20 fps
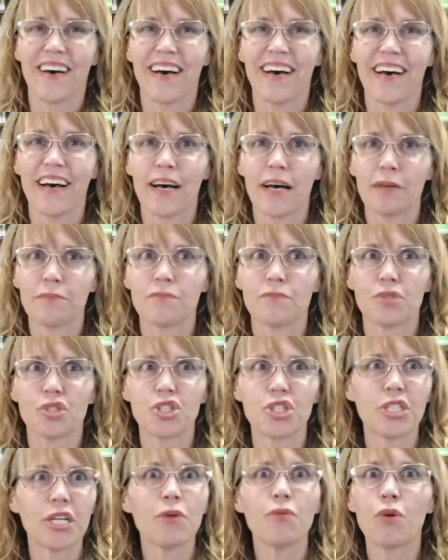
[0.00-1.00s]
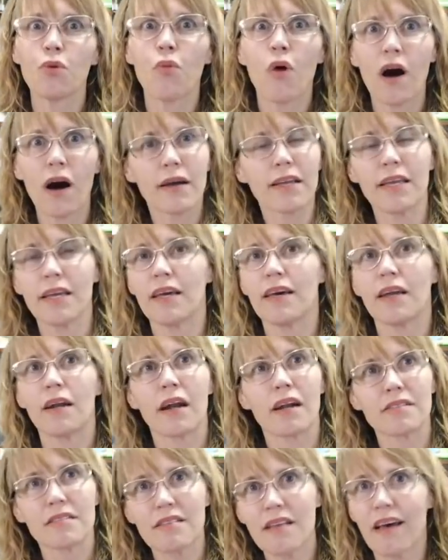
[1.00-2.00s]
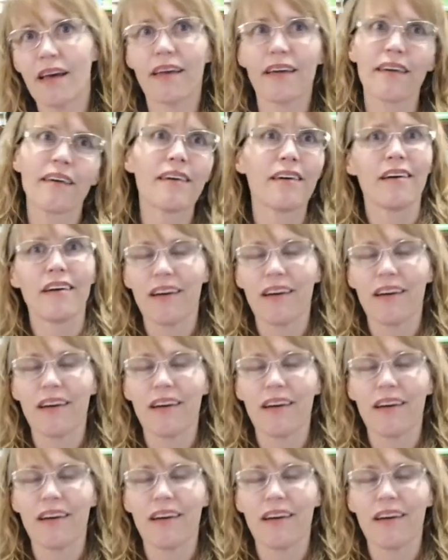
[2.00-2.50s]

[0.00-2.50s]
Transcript: um, she would walk in and it's like,